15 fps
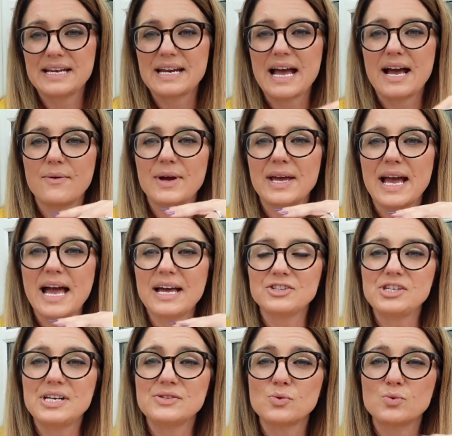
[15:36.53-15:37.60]
Now it
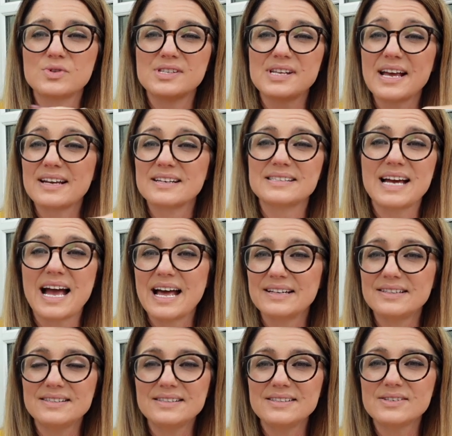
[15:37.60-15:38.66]
actually is all second
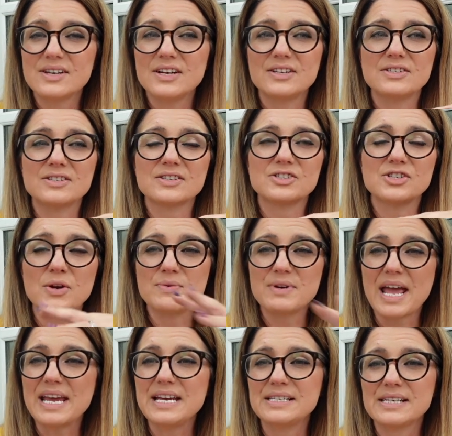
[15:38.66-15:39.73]
hand and
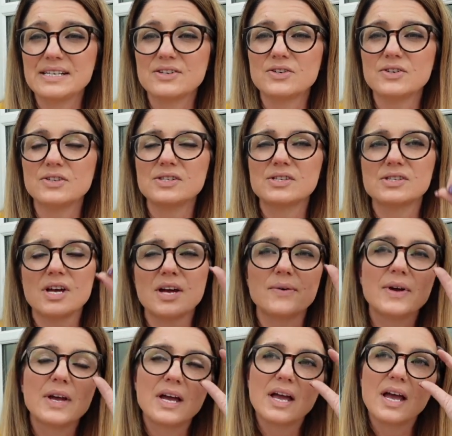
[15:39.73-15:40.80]
donated goods so
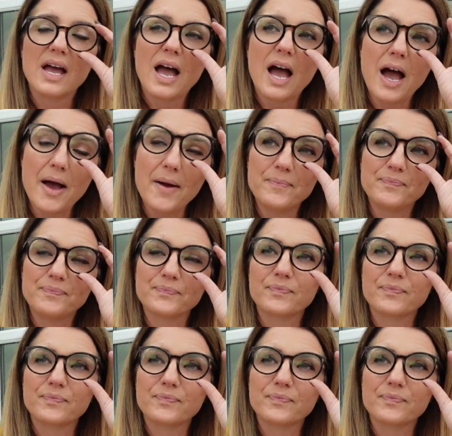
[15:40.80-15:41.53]
um,